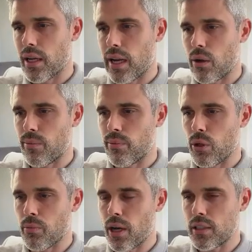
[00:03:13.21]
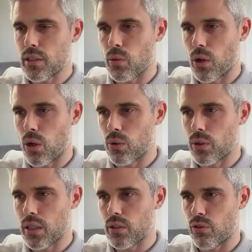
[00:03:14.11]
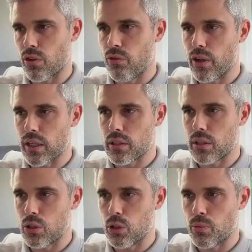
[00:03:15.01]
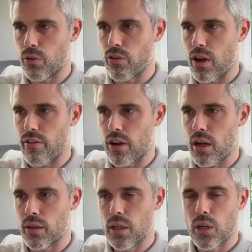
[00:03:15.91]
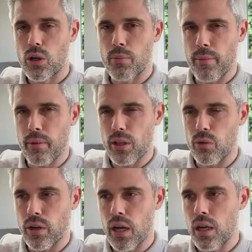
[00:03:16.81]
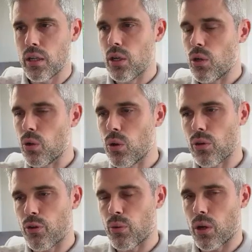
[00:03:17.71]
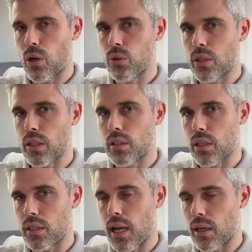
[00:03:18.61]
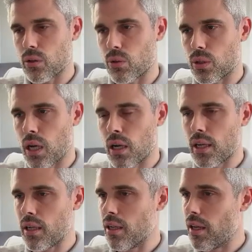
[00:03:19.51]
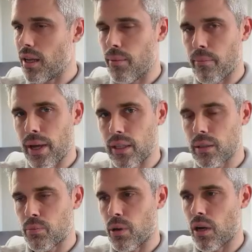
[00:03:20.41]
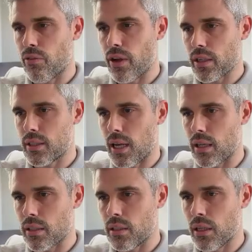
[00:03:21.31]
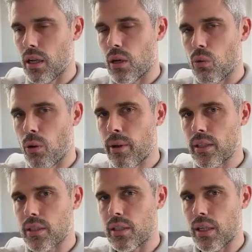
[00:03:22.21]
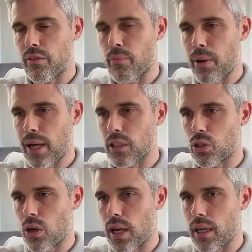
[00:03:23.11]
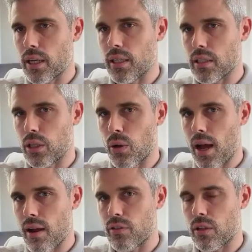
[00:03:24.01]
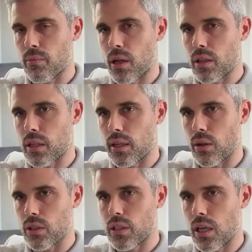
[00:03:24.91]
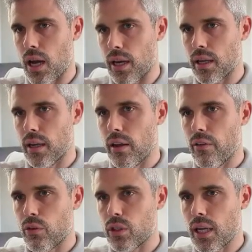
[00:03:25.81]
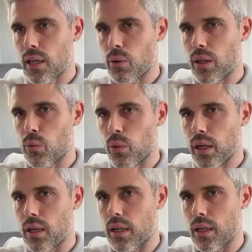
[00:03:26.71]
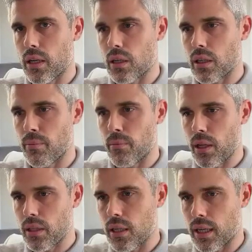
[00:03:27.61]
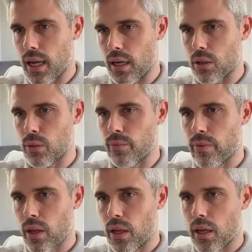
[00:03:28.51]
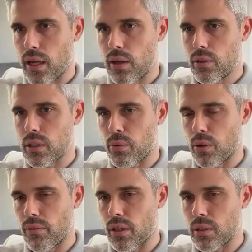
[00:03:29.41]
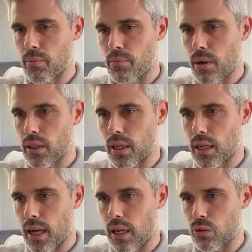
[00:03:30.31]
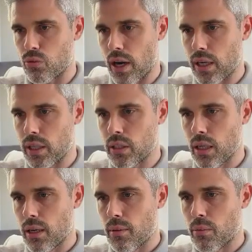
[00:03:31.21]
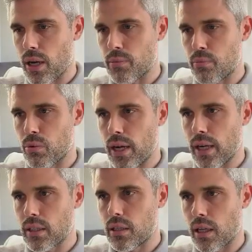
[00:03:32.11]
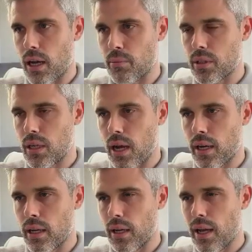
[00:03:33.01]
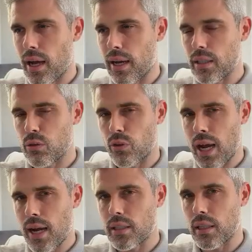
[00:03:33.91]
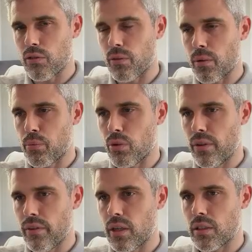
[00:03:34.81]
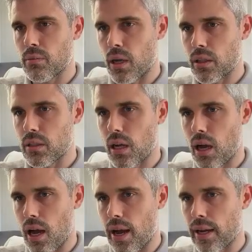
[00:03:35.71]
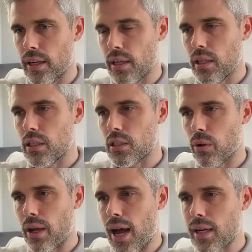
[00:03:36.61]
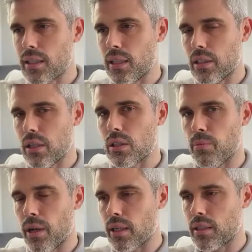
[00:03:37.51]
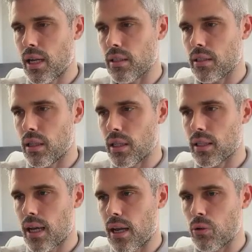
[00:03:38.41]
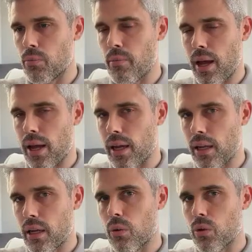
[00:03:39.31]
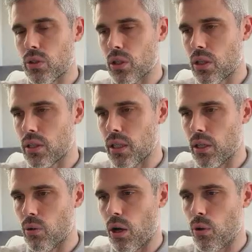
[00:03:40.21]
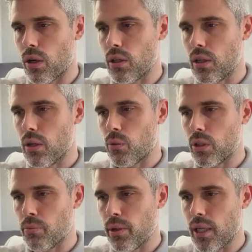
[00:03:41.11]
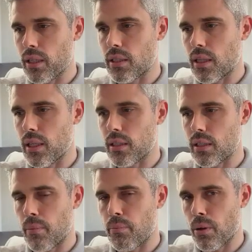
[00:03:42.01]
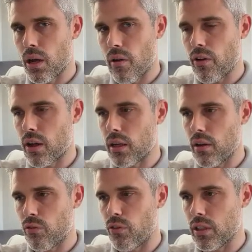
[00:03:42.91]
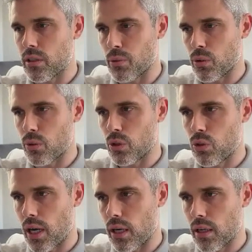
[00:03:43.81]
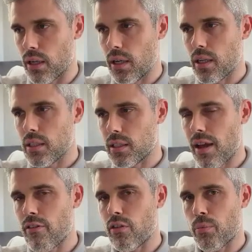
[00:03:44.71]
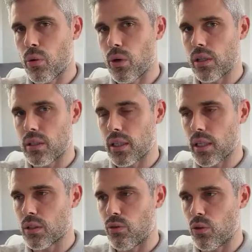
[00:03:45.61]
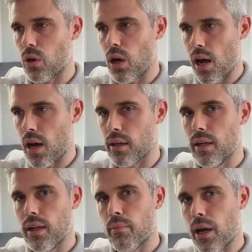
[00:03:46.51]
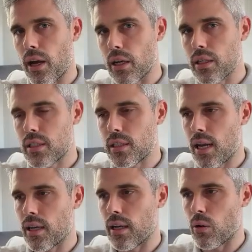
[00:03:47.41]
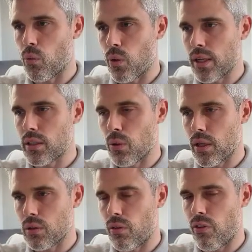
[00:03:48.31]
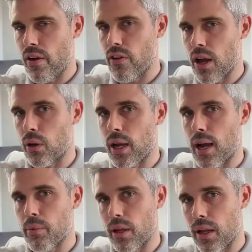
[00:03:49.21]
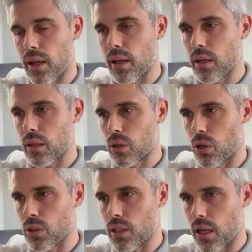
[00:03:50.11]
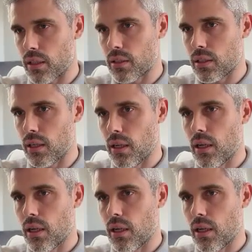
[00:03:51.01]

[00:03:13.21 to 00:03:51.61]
Now, you might just want to hold this for a fixed 2.5R or maybe a 3R, or if you want to hold this to the technical target, it makes perfect sense. What makes this an even better trade is that you have the monthly on side. If we take away the weekly and look at the monthly candle, here is the previous monthly candle's range. Price breaks to the upside and it is reacting from the previous month's high. So it actually does make sense that this candle may want to continue lower, which means this is a perfectly feasible trade. 7.64R by understanding when to enter a fair value gap in context.